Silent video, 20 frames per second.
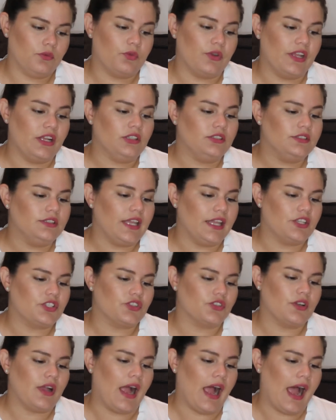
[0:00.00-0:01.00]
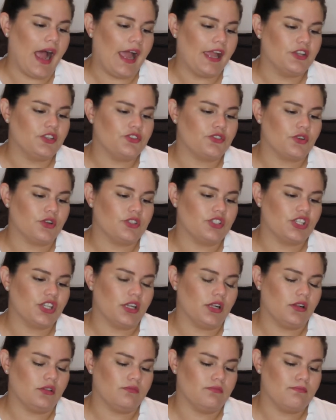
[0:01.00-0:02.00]
real nature
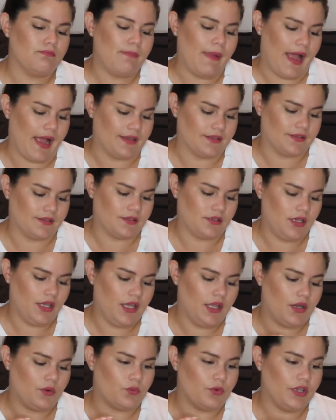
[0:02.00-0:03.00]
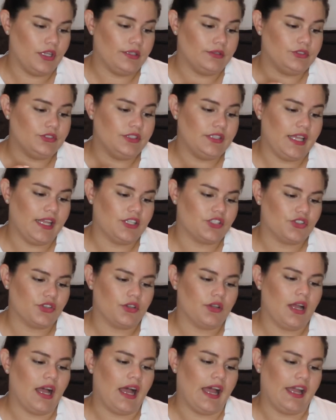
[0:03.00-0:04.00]
hydrogel mask. Real
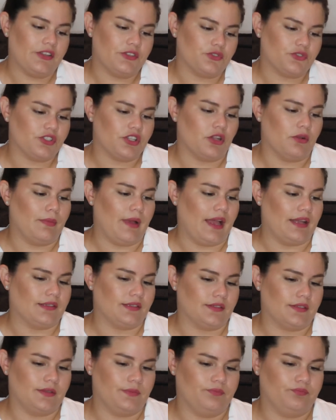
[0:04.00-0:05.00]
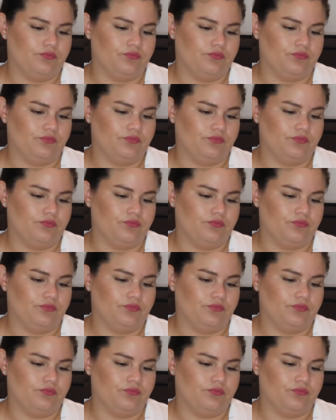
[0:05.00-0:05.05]
nature hydrogel mask.